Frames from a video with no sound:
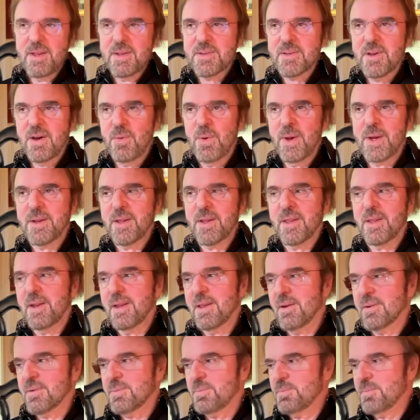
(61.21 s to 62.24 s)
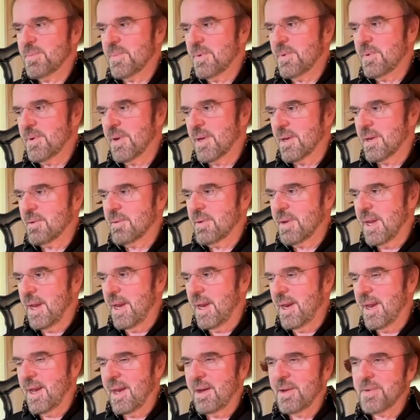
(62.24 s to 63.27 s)
So I went into the little
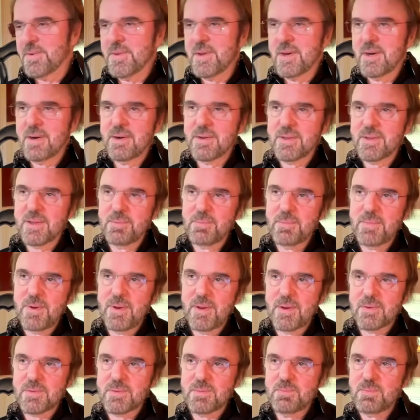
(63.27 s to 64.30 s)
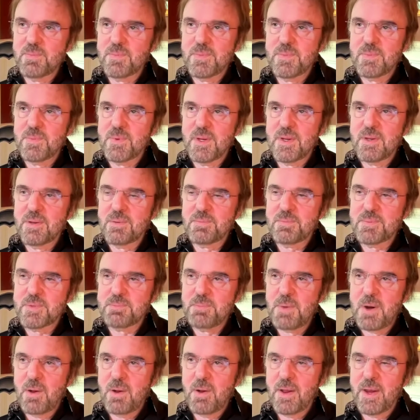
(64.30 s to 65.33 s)
gatehouse there at the little
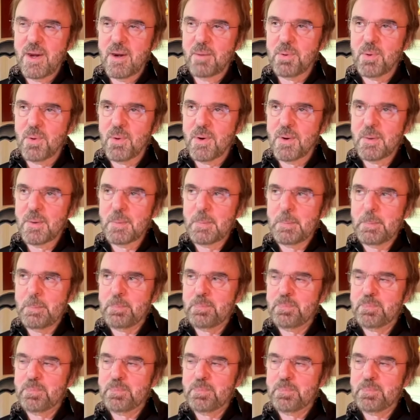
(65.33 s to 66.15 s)
small airport.